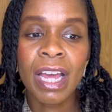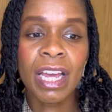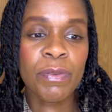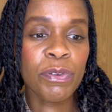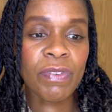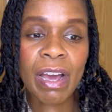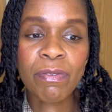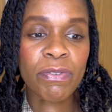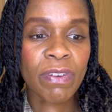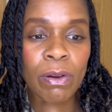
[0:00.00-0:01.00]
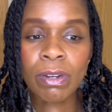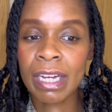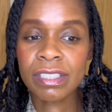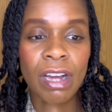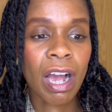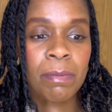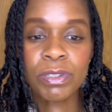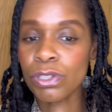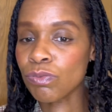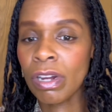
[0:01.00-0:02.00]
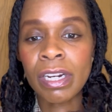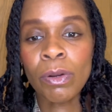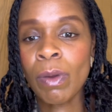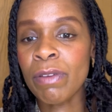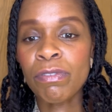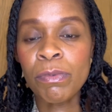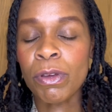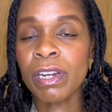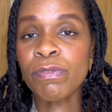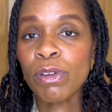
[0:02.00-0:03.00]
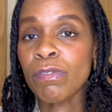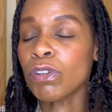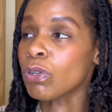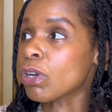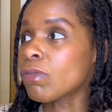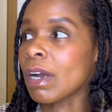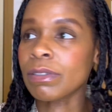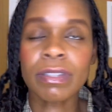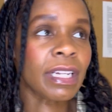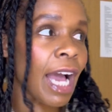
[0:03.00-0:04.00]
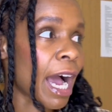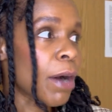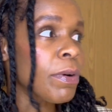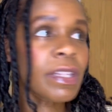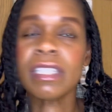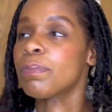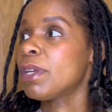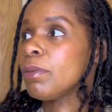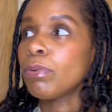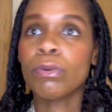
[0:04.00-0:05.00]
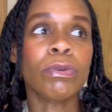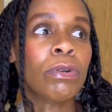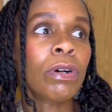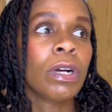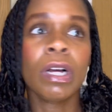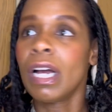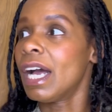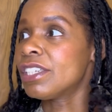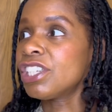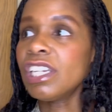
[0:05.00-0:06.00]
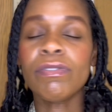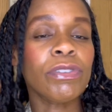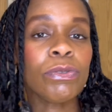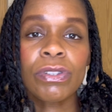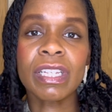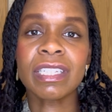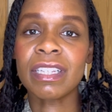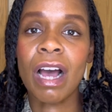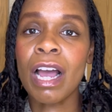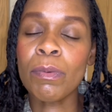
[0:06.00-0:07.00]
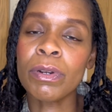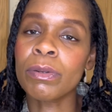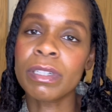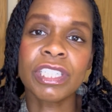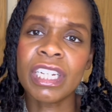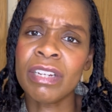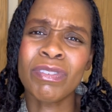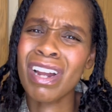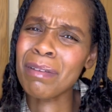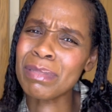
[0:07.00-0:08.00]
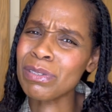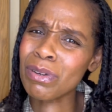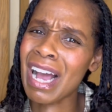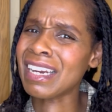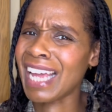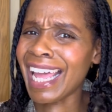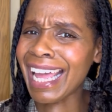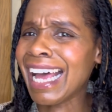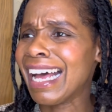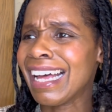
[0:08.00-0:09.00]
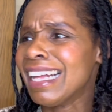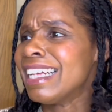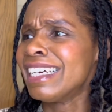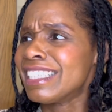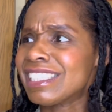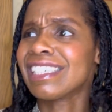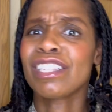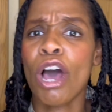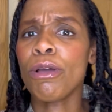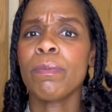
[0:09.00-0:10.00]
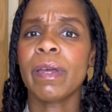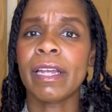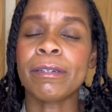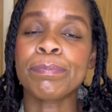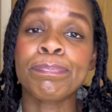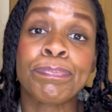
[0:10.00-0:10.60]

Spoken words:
If you've ever felt like time's just running away from you, and if you ever look around and think, how are these people achieving all the things that I want to achieve and I'm still kind of here just hoping?